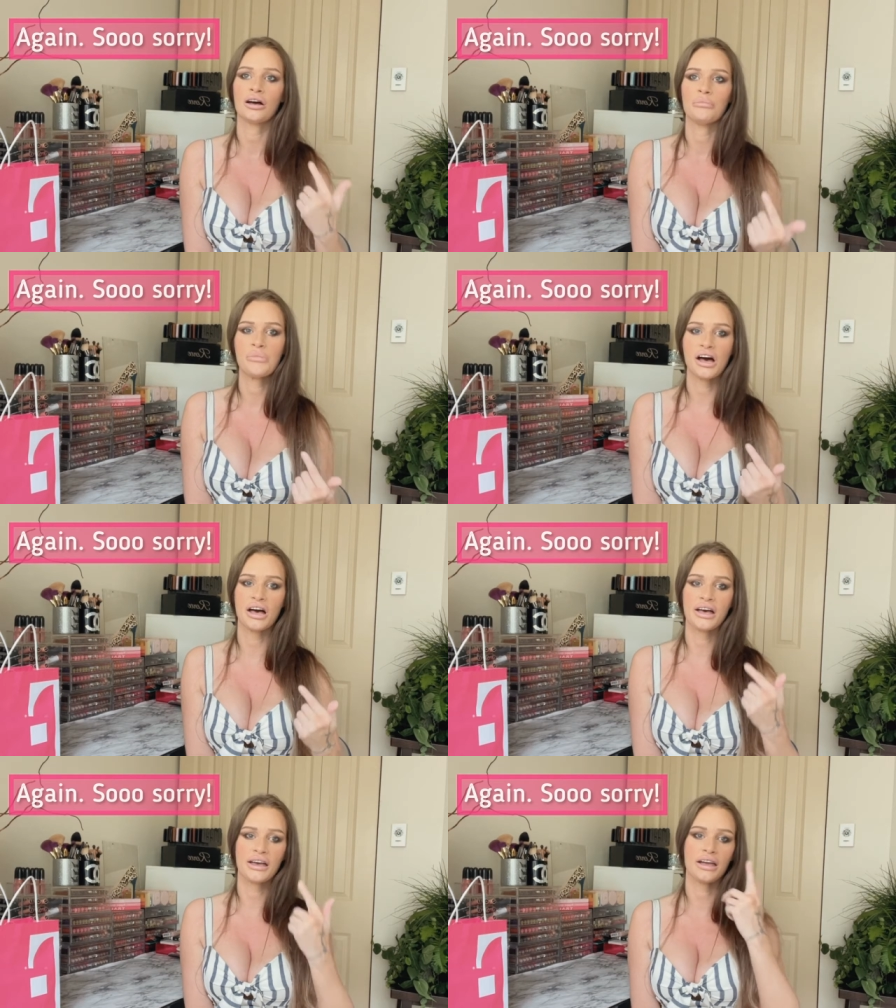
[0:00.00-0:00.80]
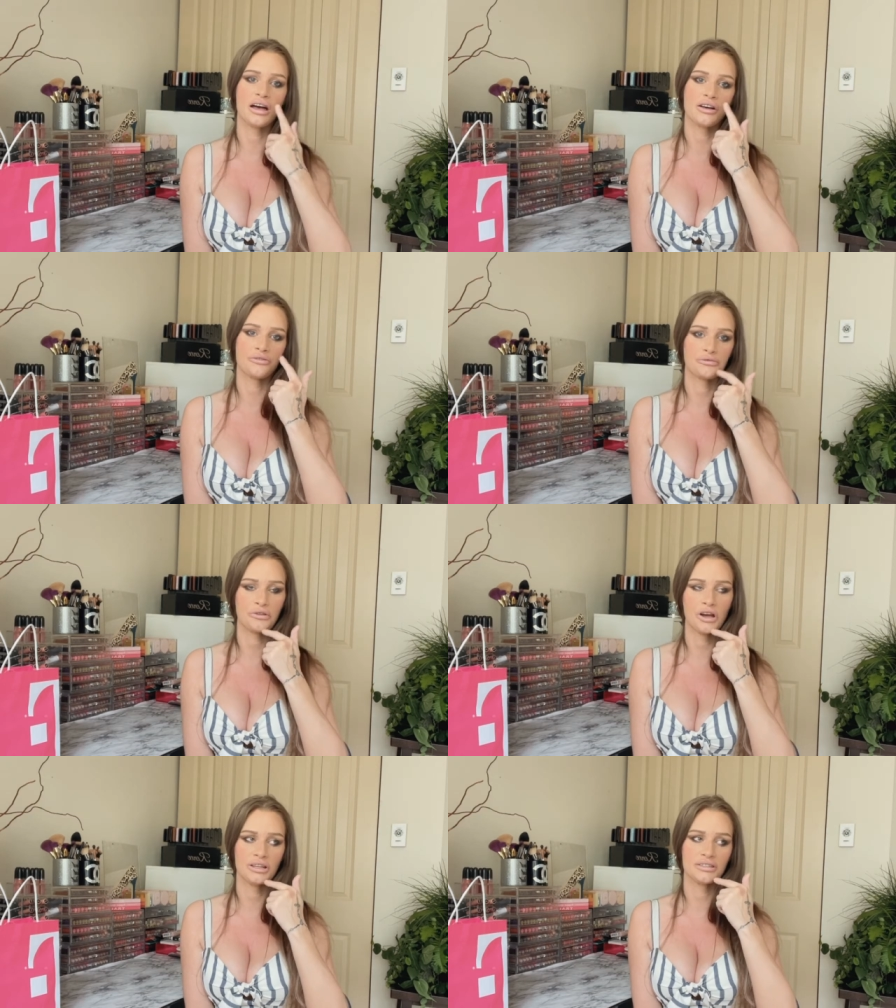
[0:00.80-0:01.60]
my
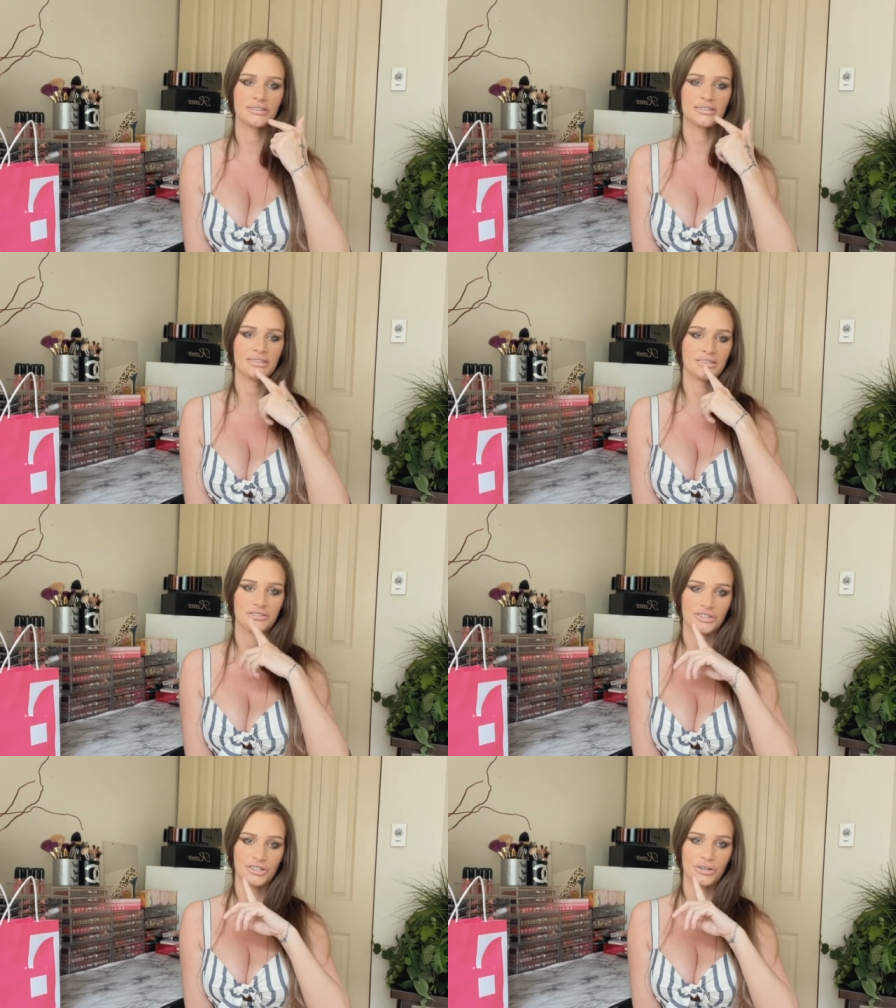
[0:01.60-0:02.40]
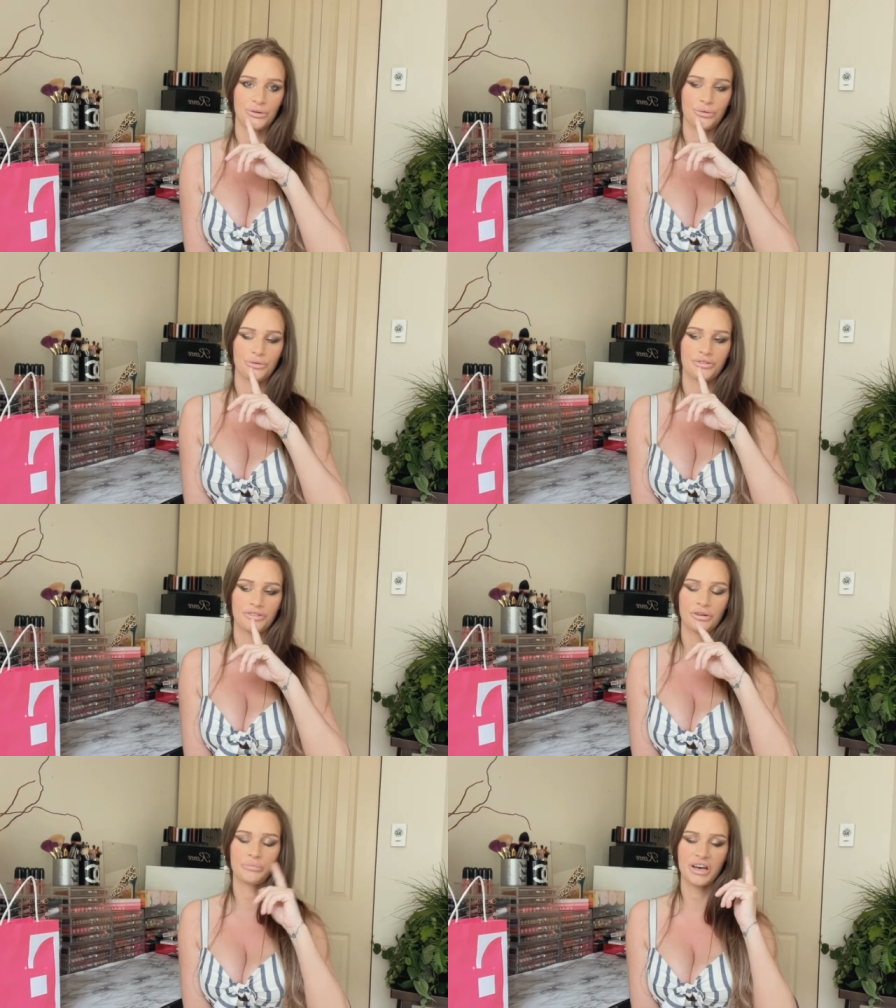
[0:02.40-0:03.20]
front tooth,
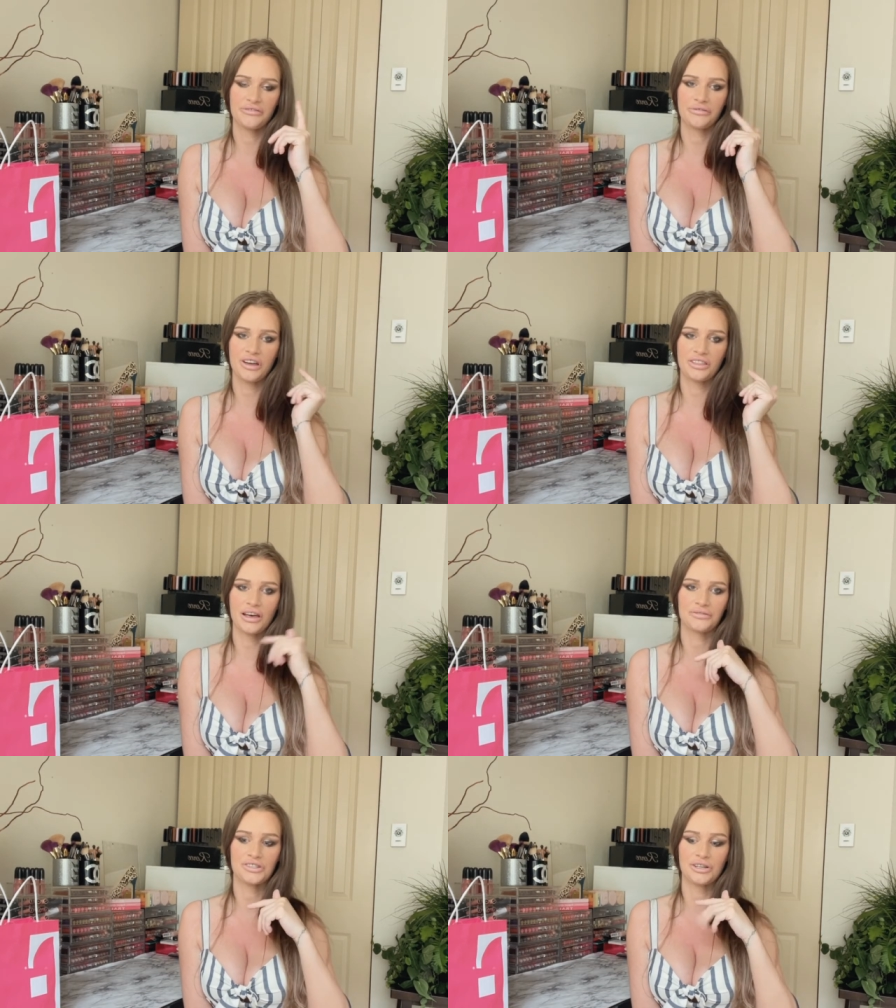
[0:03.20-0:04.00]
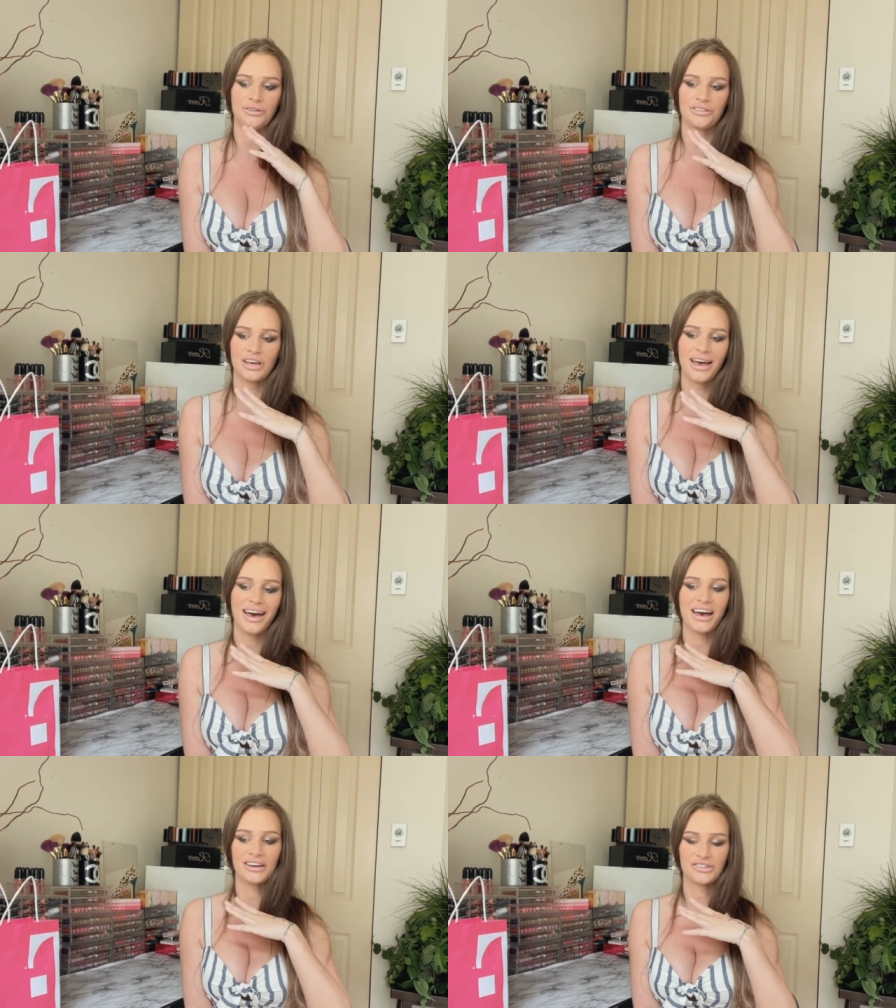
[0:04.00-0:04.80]
my front left tooth,
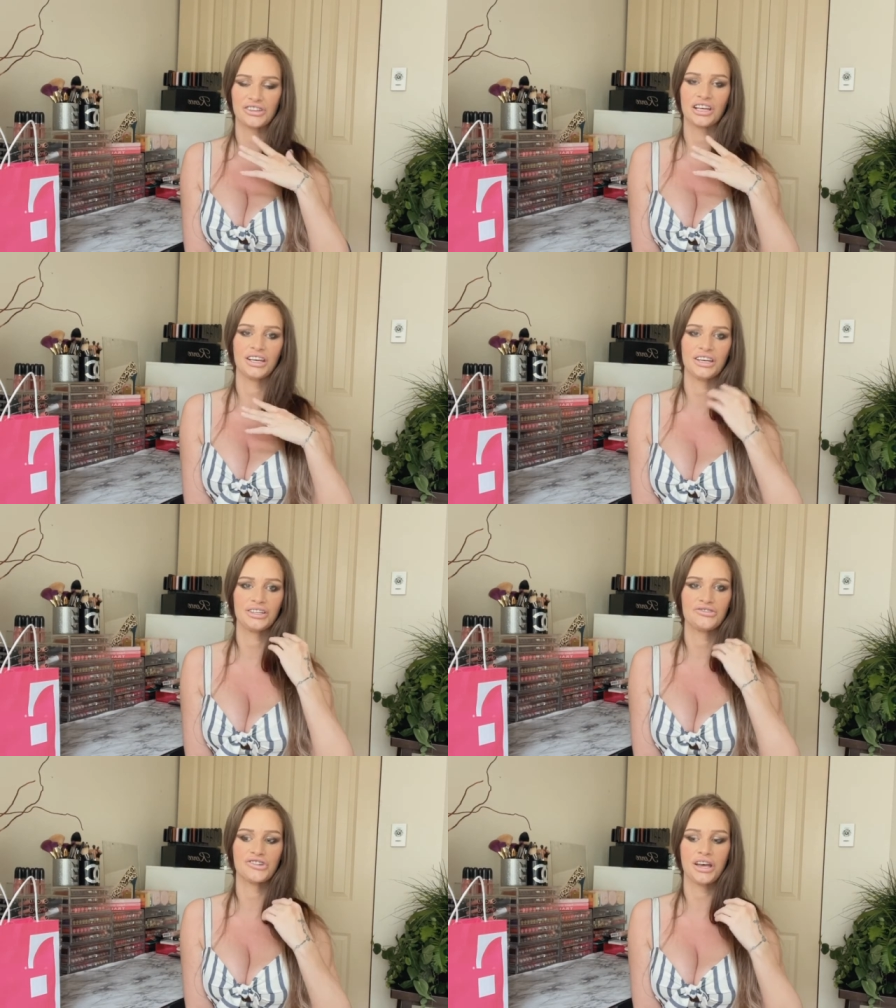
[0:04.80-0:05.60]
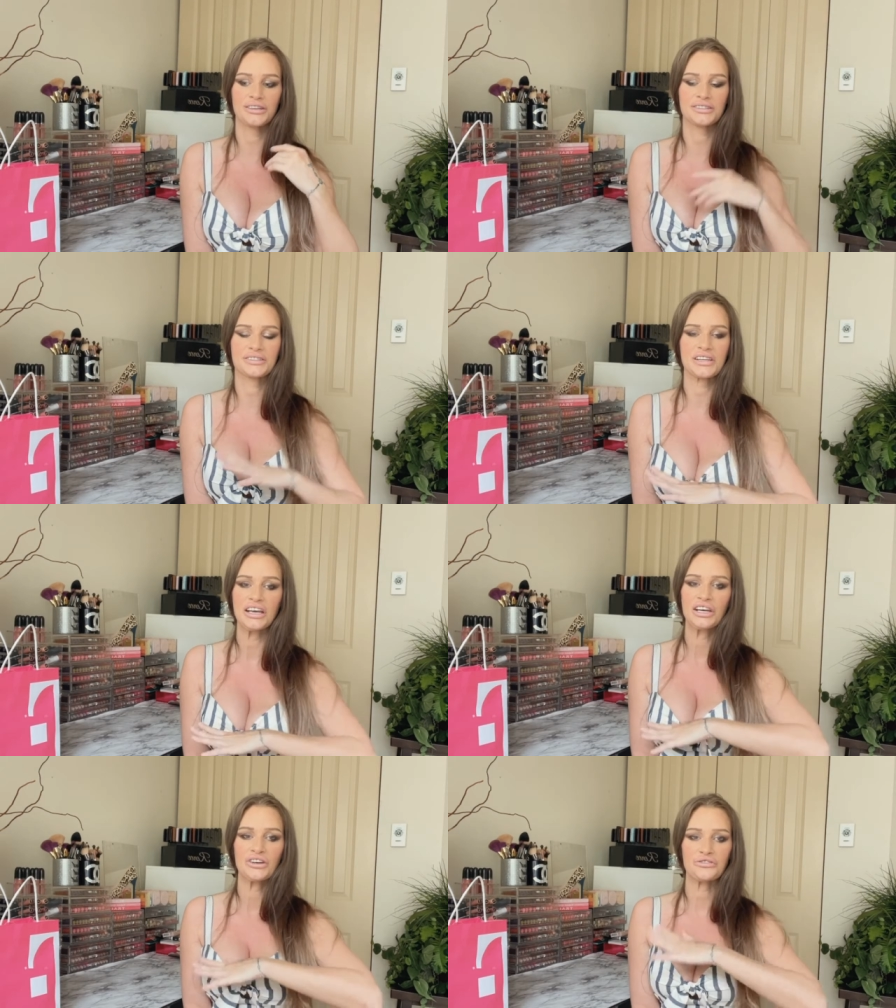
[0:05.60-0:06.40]
actually
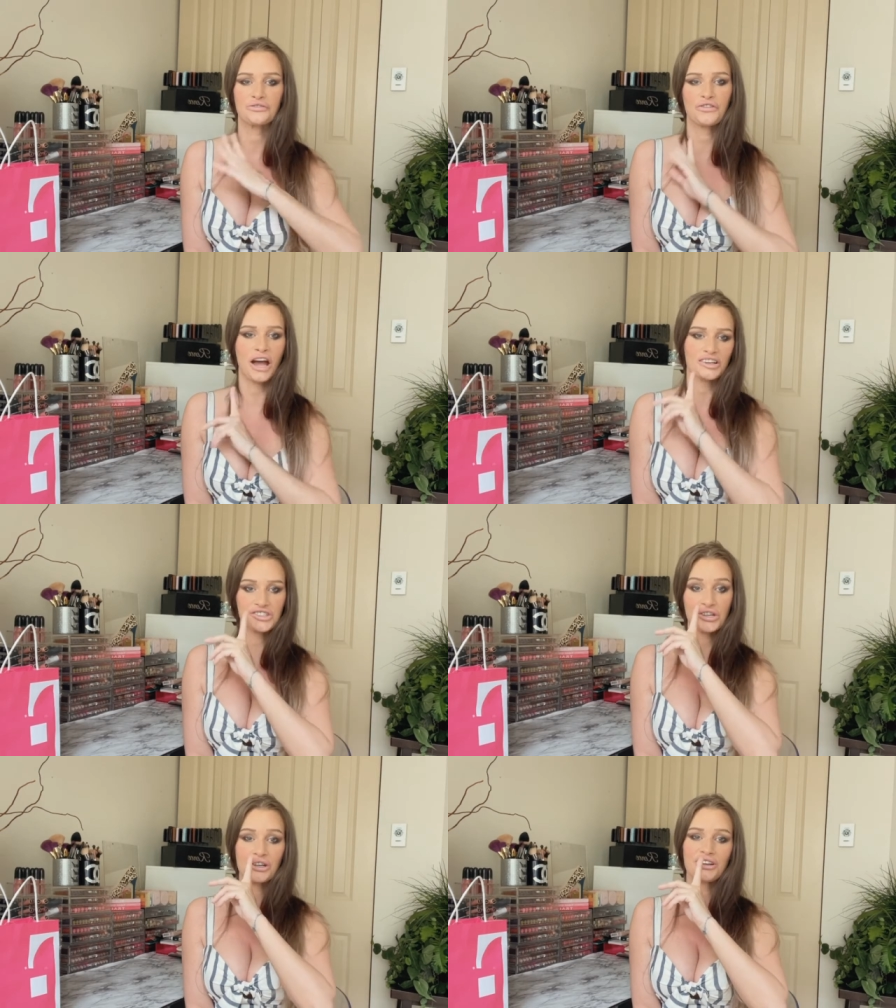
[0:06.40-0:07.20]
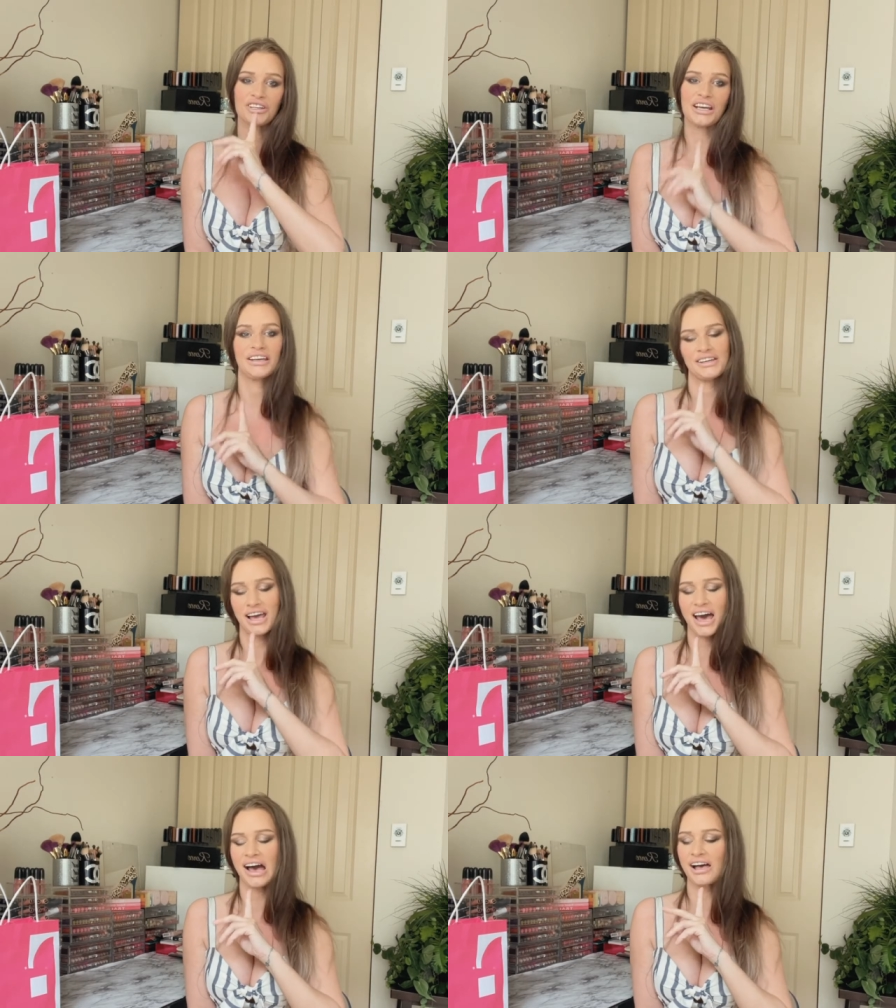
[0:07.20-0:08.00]
just fractured in
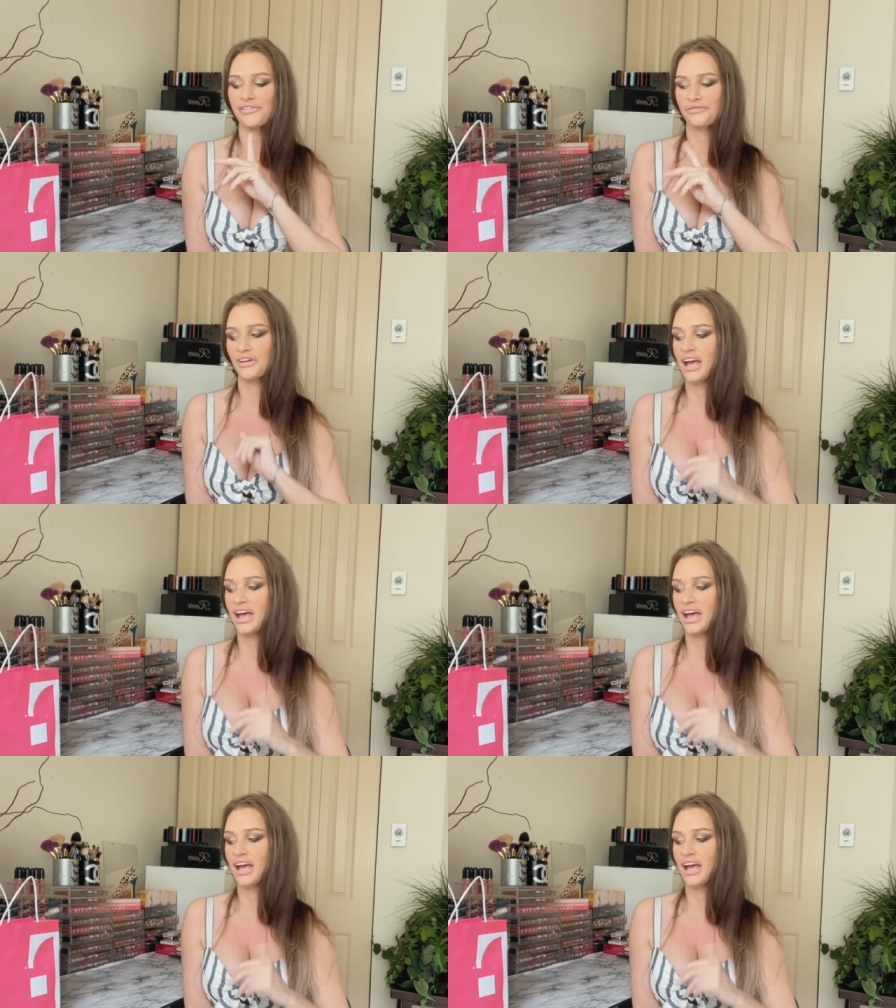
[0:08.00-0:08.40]
half.